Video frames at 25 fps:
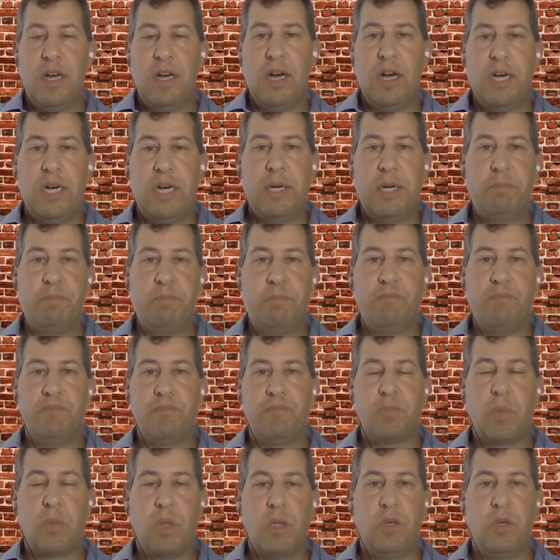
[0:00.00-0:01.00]
in
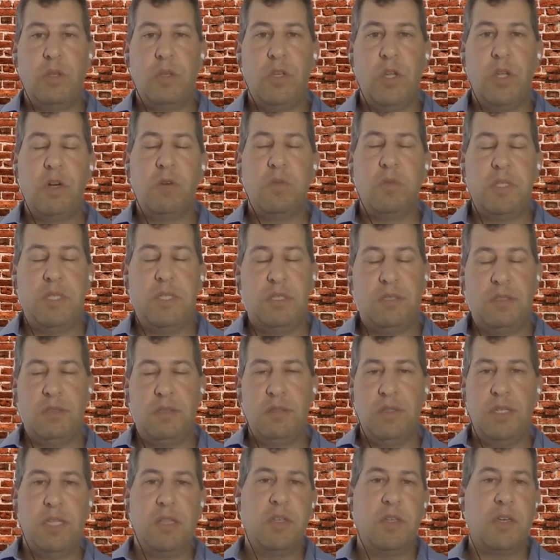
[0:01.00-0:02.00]

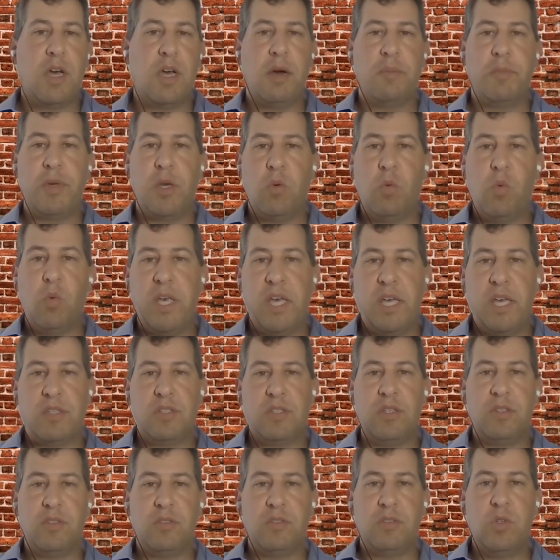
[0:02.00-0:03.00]
the coming
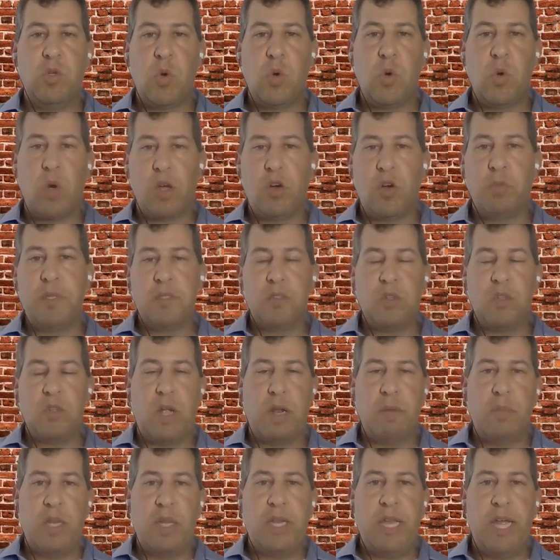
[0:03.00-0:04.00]
weeks as New York opens
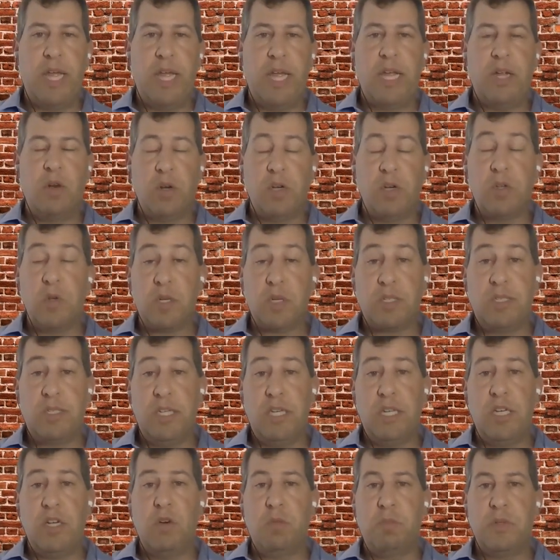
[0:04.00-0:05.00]
on Monday, or New York
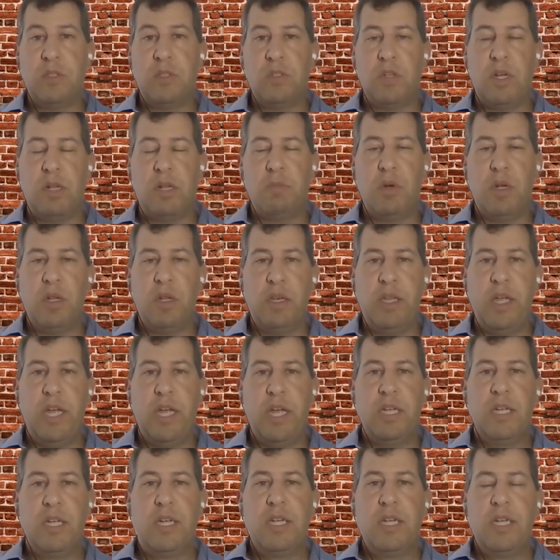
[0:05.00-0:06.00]
City opens on
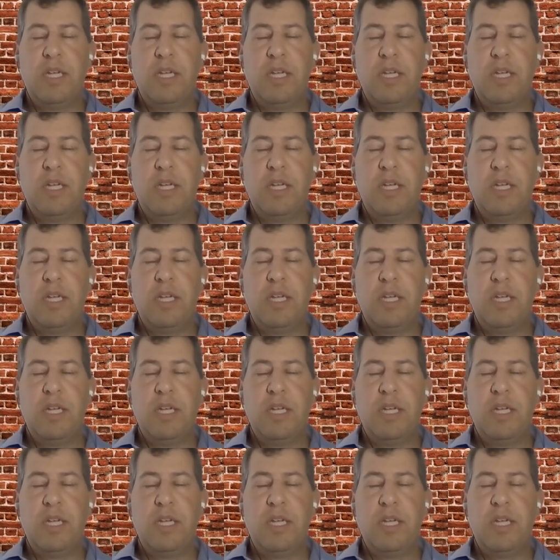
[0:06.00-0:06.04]
Monday.